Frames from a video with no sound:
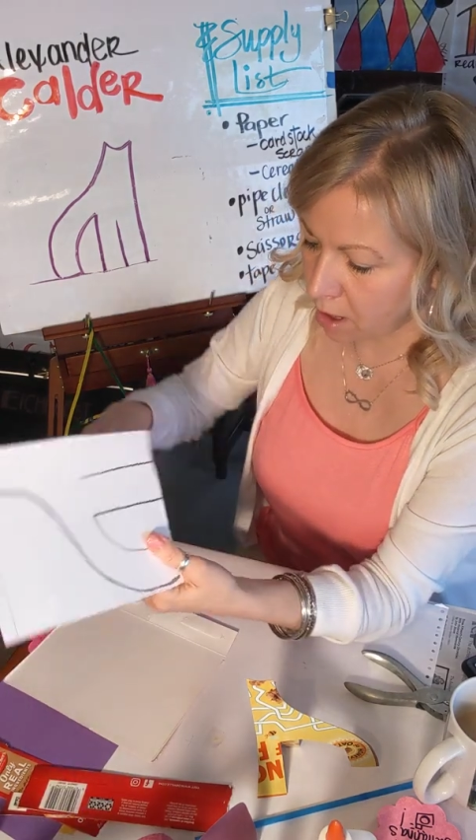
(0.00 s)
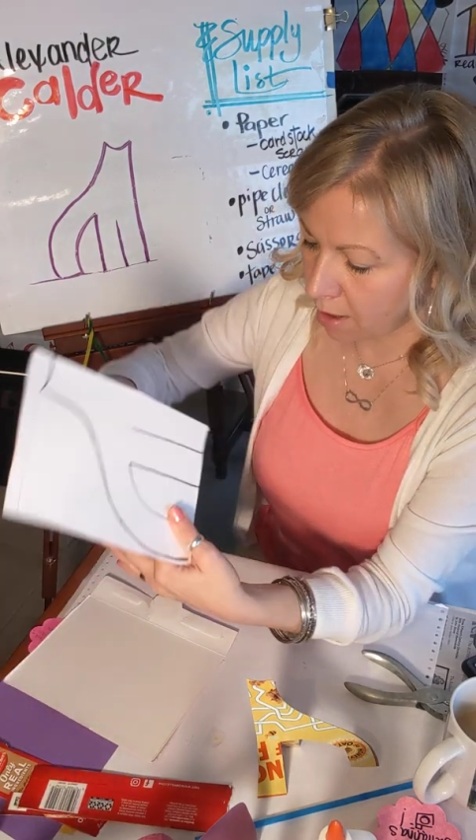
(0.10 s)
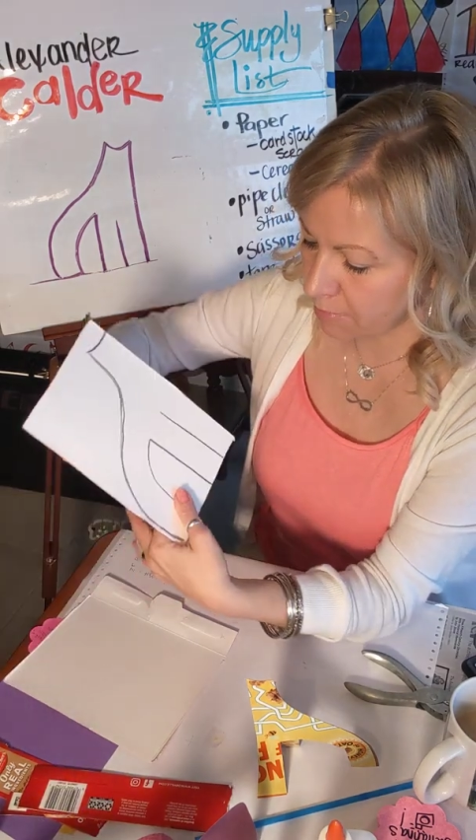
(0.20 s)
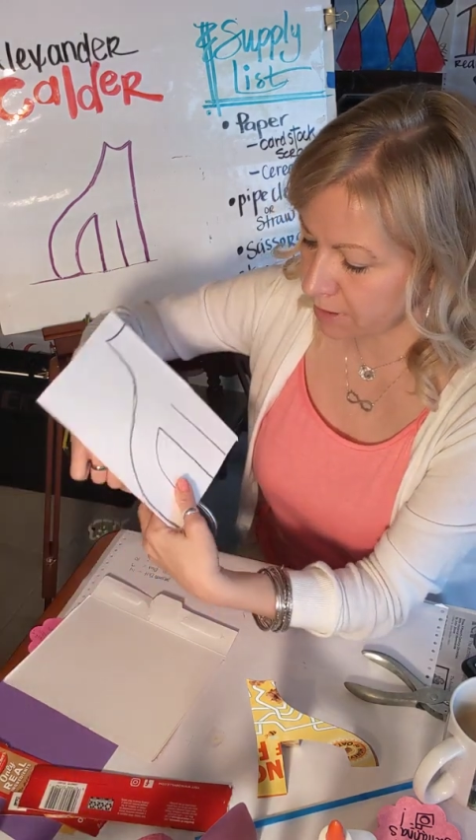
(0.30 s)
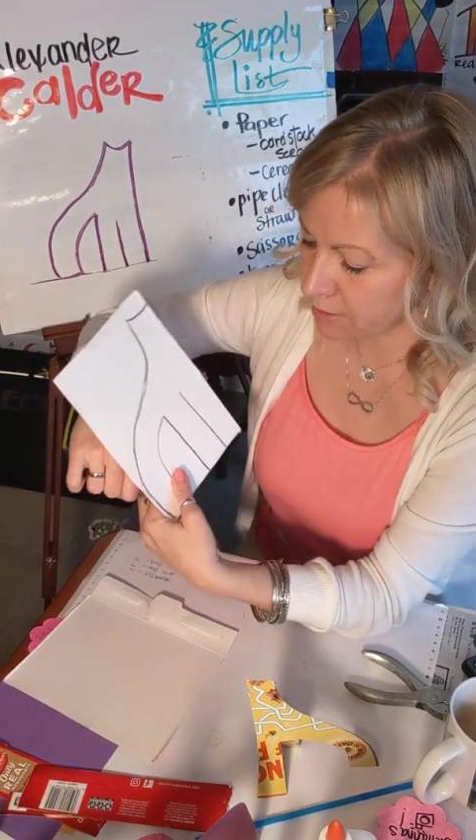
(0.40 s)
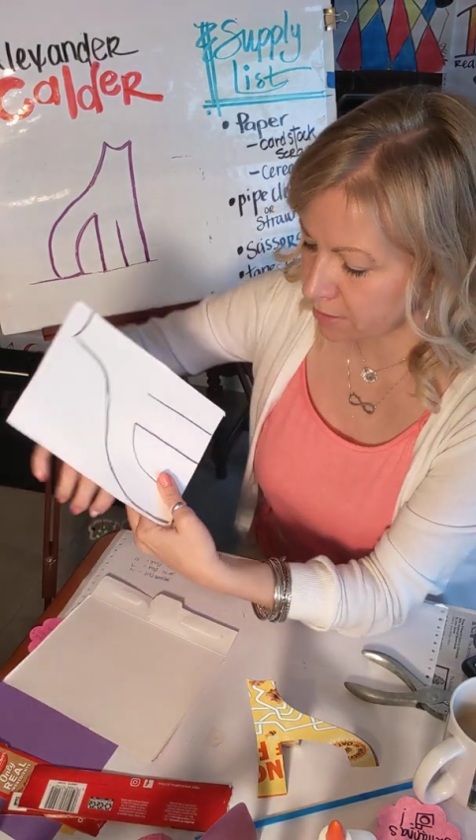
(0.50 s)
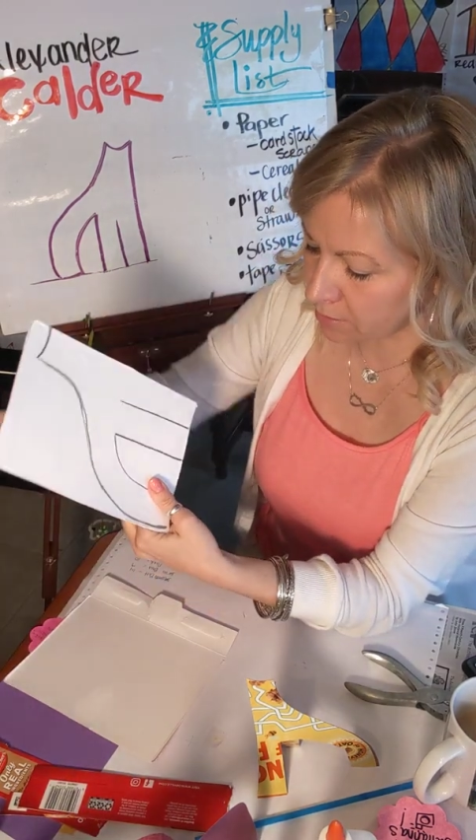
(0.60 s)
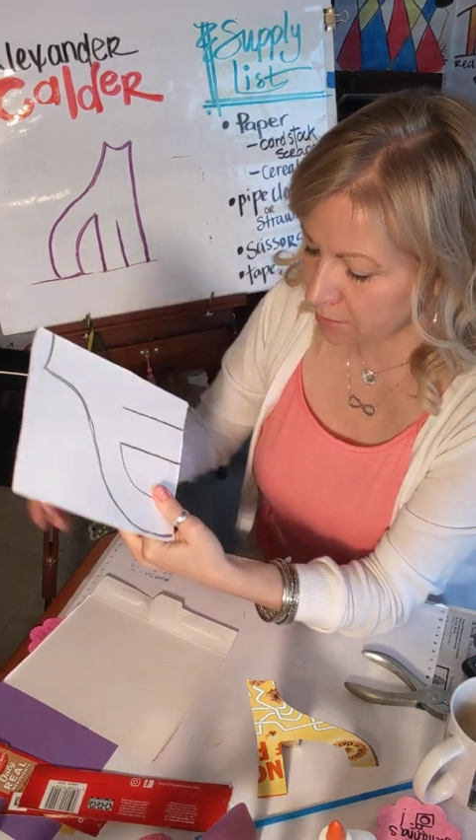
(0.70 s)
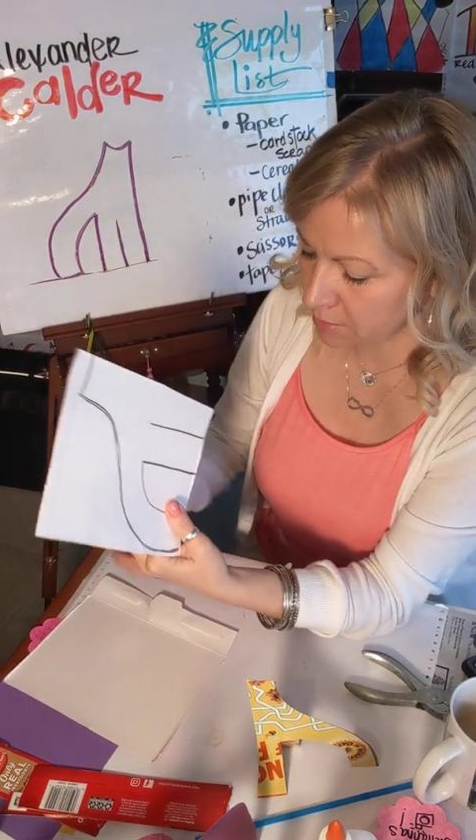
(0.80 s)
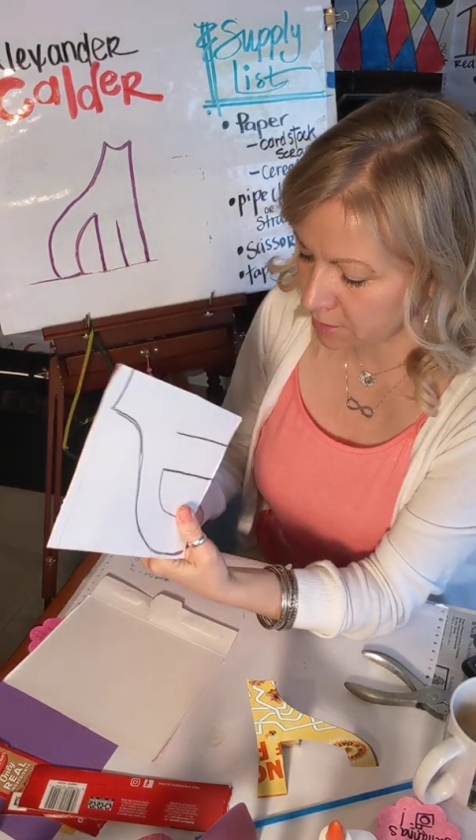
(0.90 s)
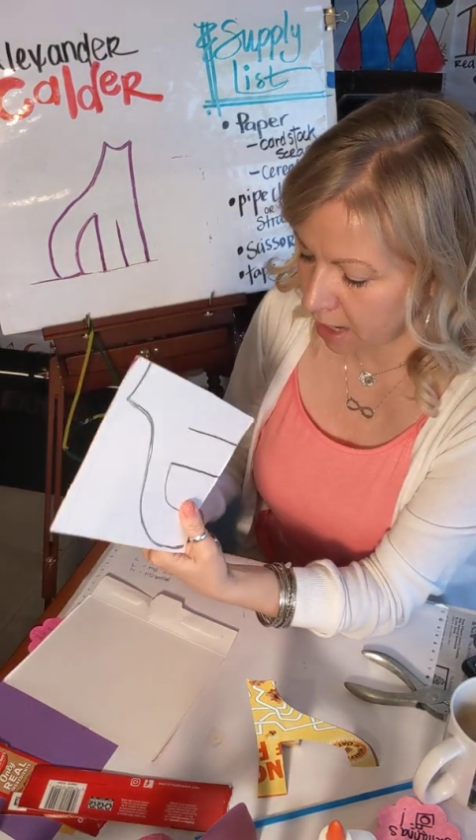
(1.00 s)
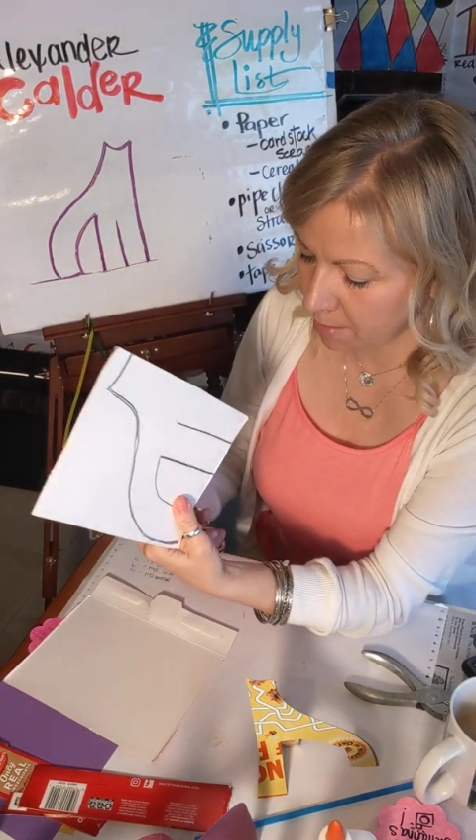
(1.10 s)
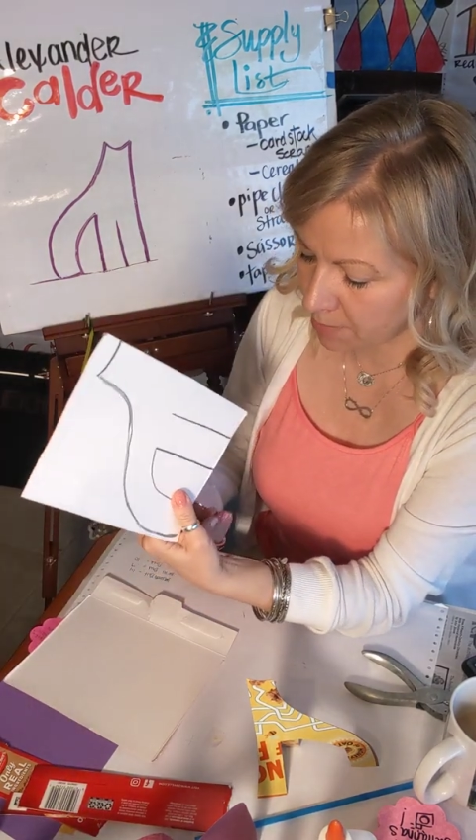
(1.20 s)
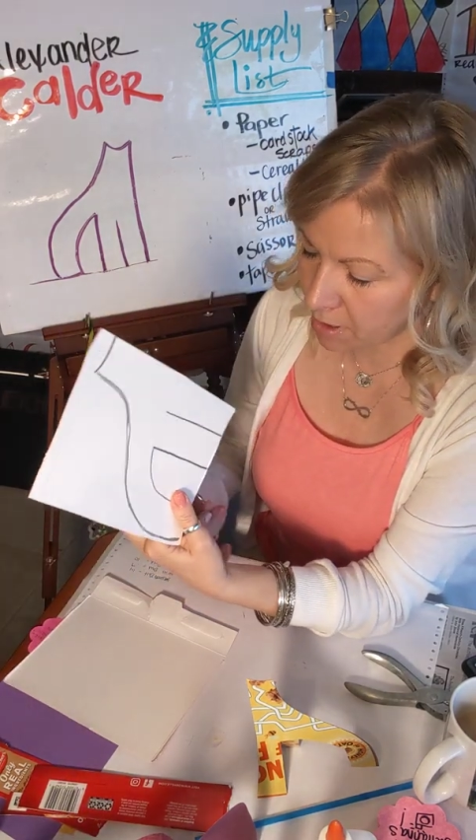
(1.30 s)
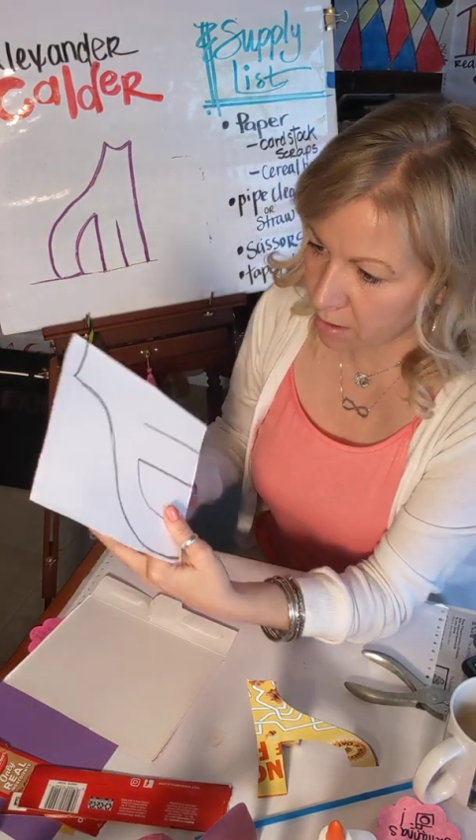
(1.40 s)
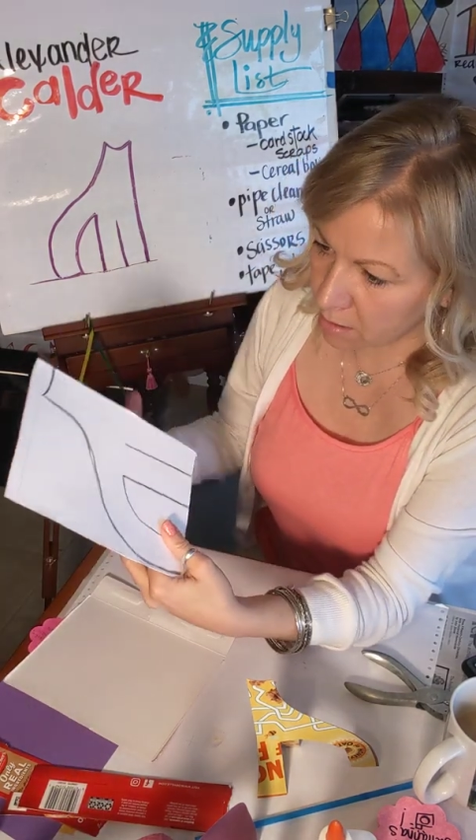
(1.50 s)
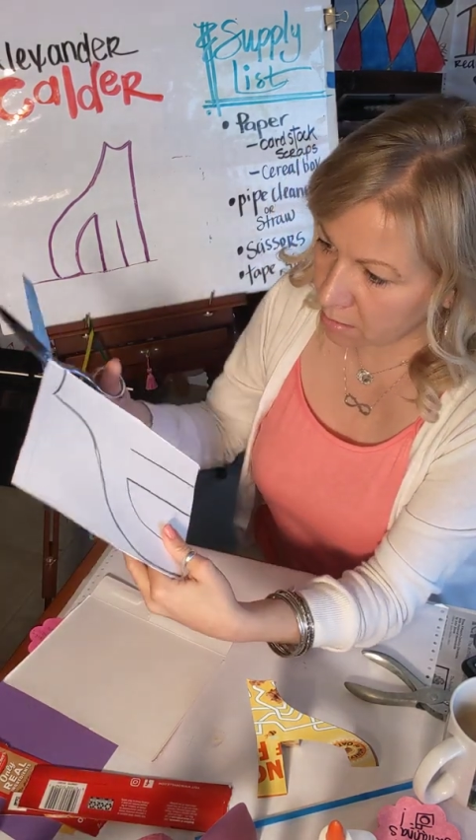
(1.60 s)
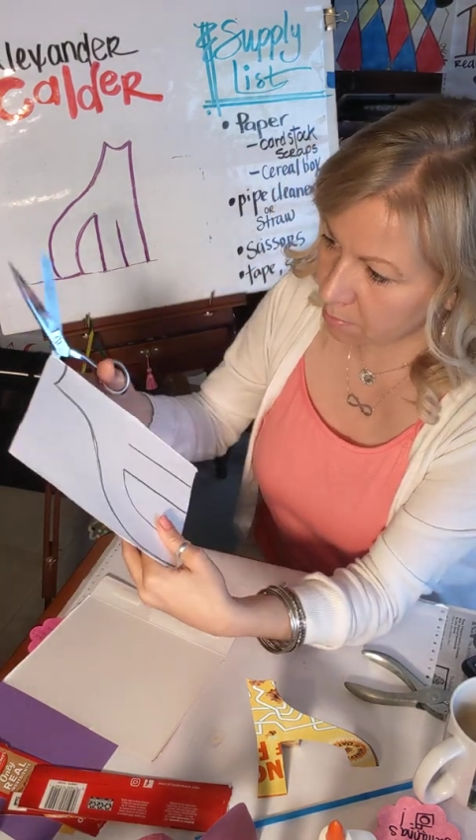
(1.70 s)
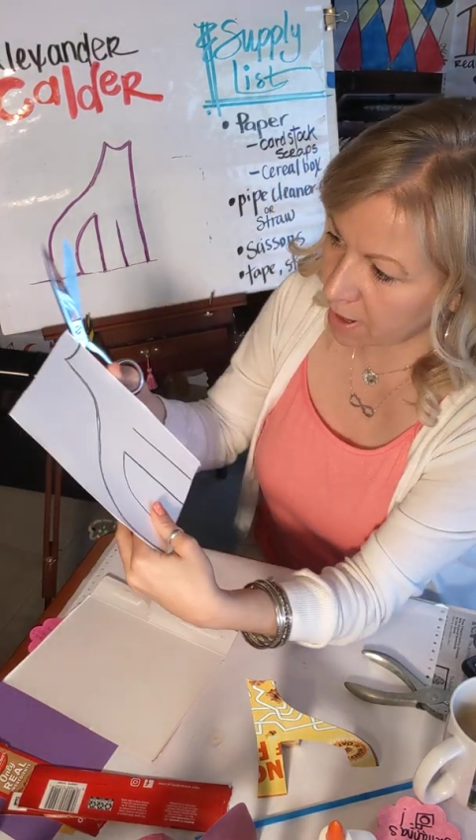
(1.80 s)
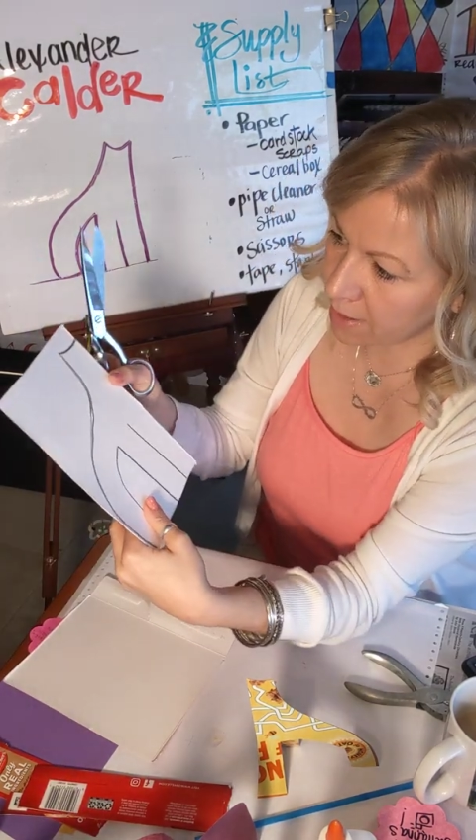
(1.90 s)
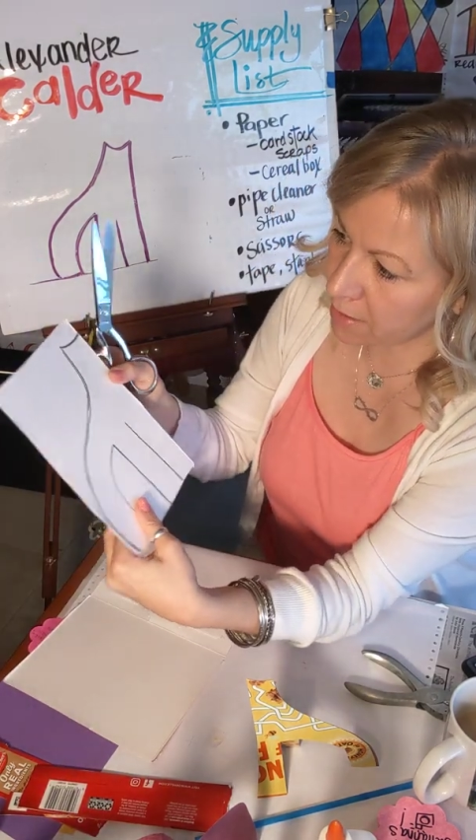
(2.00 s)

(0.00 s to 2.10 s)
I'm going to start at the top by